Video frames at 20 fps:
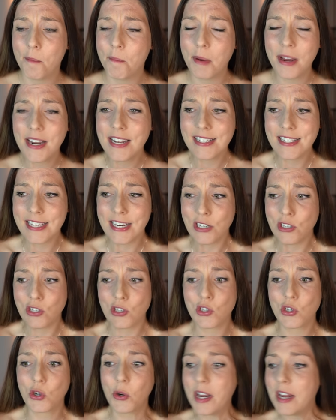but is
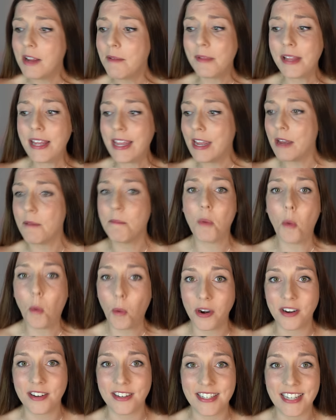extremely
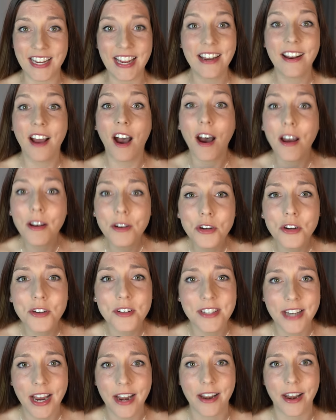important in
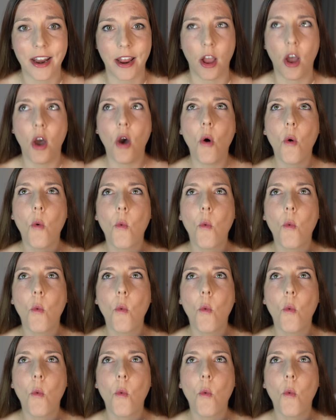understanding